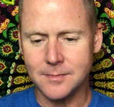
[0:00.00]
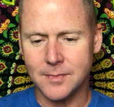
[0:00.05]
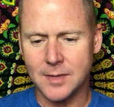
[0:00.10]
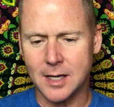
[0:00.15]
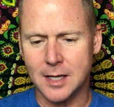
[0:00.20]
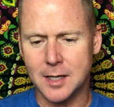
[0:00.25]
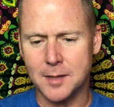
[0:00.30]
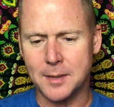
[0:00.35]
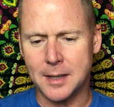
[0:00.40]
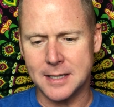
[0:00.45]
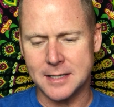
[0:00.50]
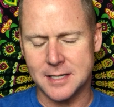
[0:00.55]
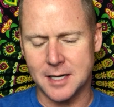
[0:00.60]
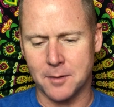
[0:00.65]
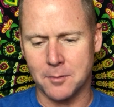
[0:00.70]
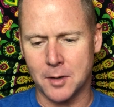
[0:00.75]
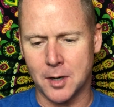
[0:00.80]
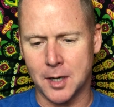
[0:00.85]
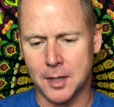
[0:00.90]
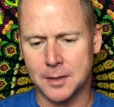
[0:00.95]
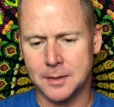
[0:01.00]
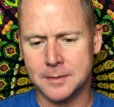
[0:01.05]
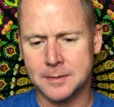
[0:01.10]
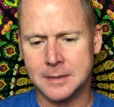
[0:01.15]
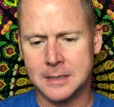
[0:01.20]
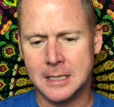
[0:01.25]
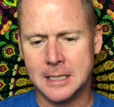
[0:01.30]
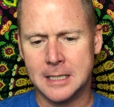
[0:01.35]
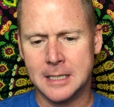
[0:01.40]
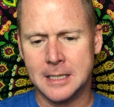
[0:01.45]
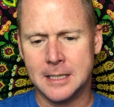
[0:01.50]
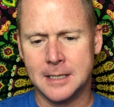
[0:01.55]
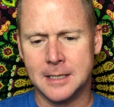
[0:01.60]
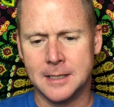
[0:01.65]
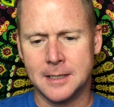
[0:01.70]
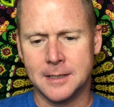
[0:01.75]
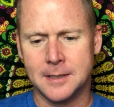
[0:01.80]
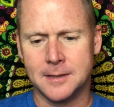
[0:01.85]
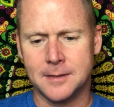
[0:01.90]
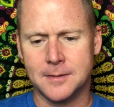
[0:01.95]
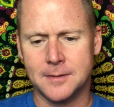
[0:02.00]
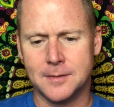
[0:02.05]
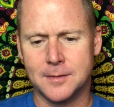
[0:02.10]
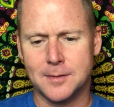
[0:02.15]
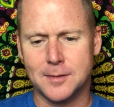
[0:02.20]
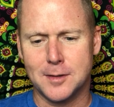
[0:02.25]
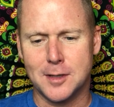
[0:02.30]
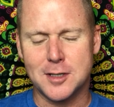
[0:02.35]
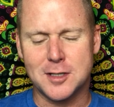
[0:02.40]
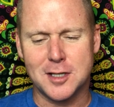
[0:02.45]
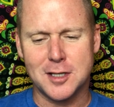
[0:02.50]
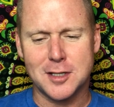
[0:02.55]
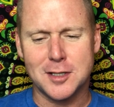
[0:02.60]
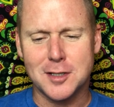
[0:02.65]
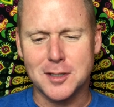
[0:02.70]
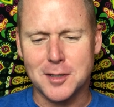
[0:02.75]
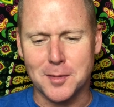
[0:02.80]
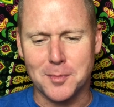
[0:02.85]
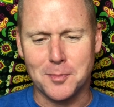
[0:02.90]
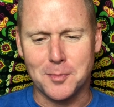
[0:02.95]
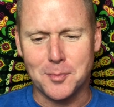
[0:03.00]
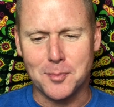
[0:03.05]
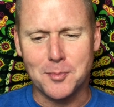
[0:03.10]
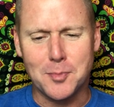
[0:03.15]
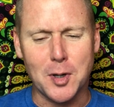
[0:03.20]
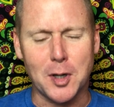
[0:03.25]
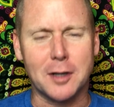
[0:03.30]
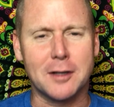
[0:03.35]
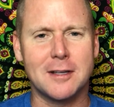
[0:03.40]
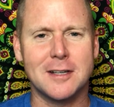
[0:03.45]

And you might say, well, this isn't a book,